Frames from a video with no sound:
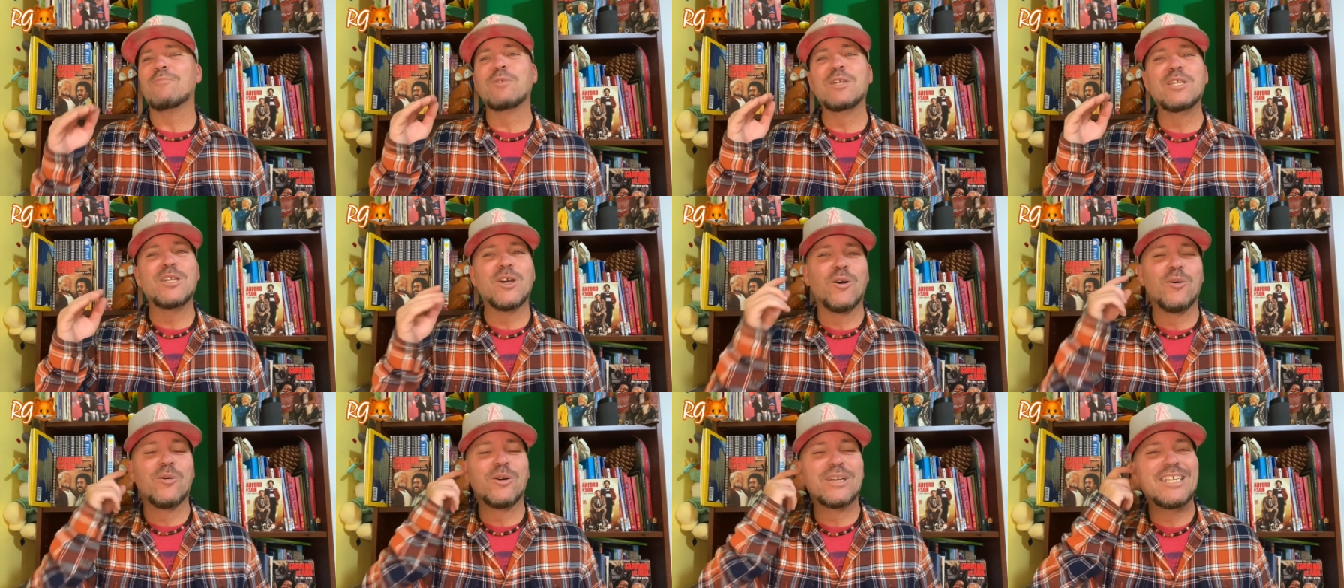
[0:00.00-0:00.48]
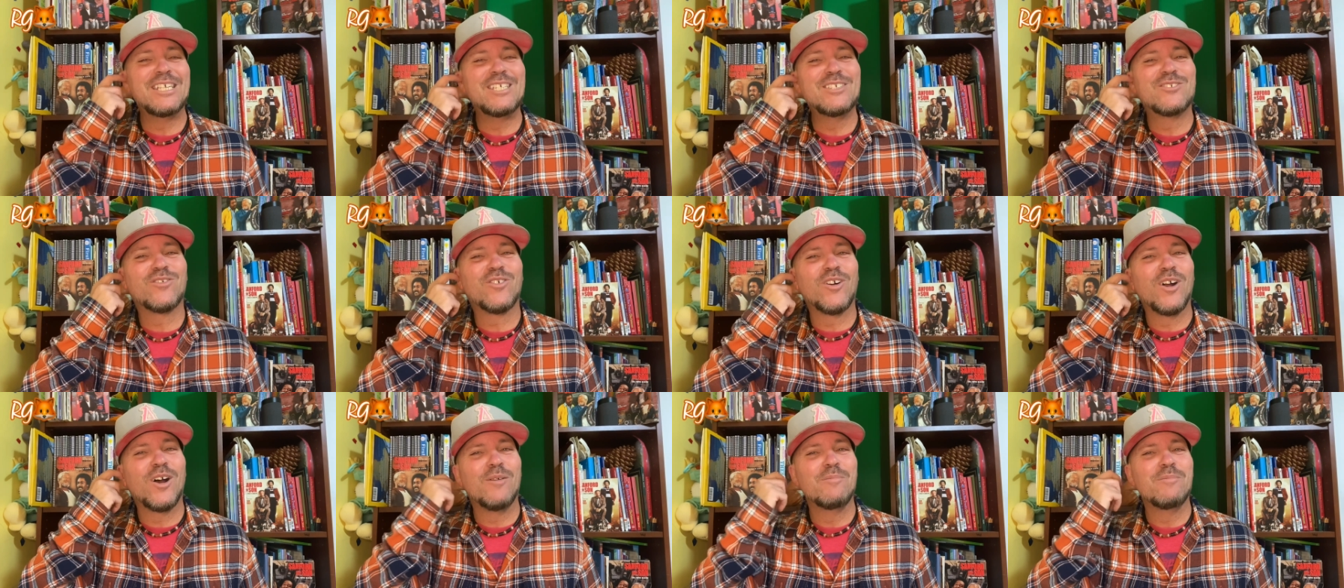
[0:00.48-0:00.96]
we know what he's
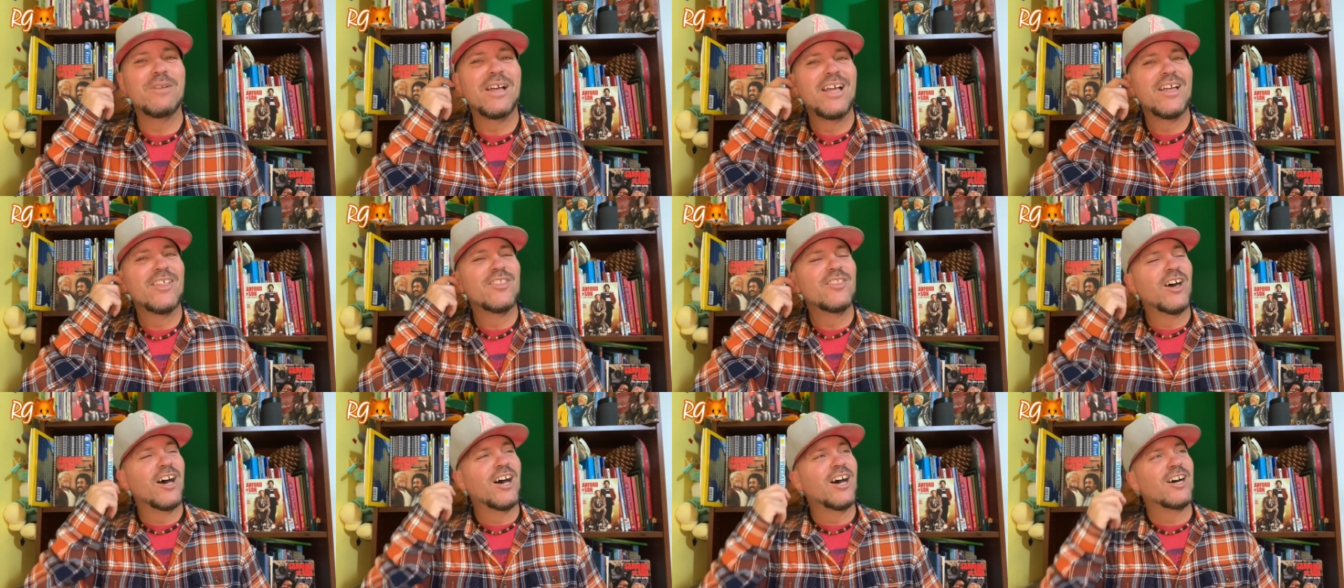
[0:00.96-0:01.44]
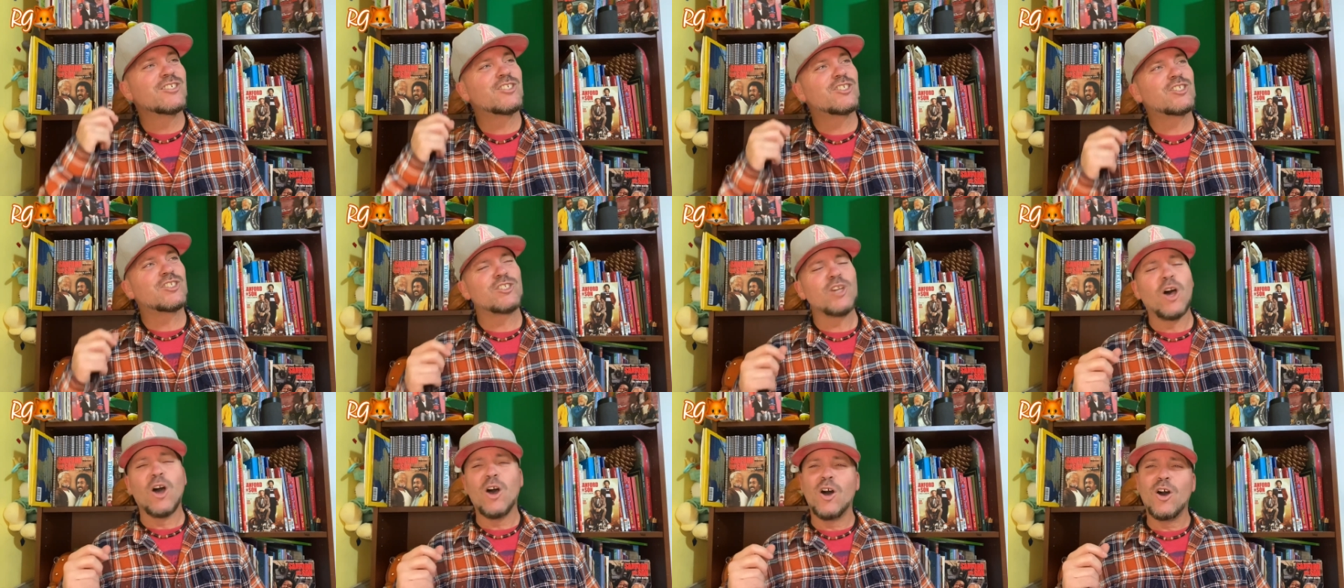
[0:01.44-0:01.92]
from, the
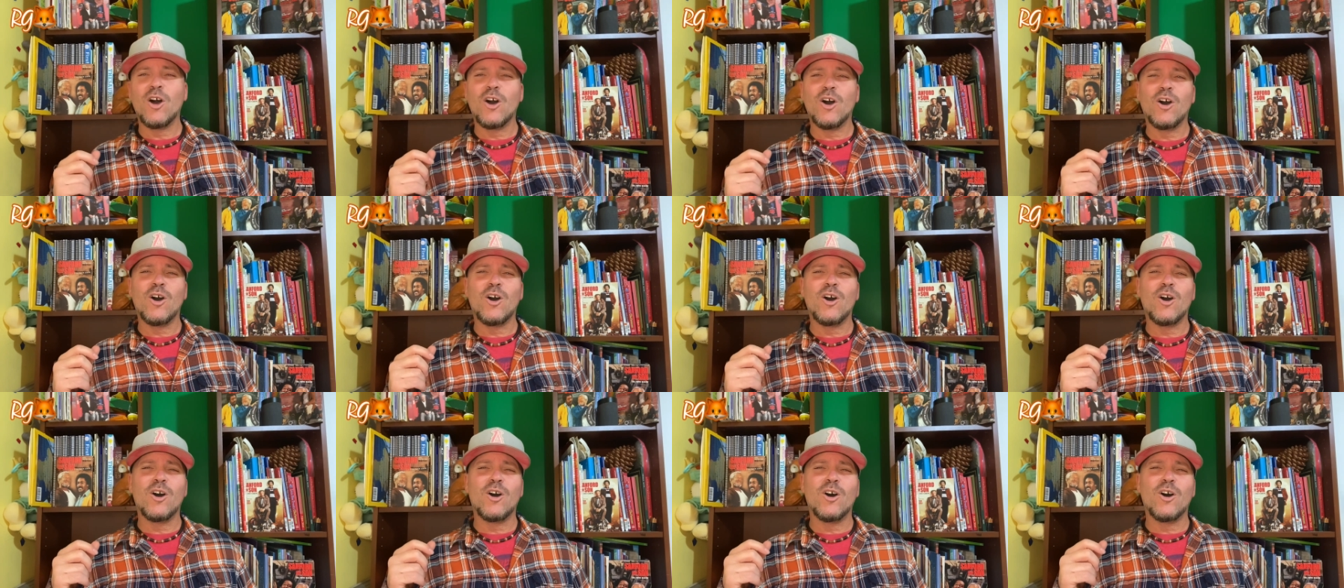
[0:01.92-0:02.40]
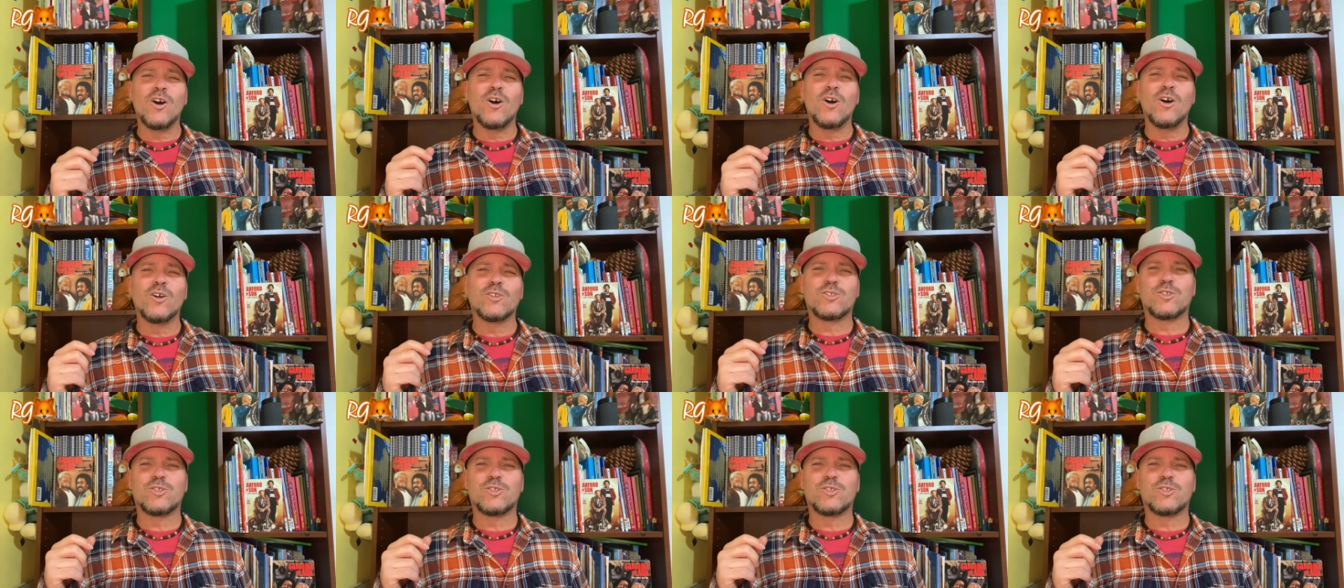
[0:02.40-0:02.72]
Soul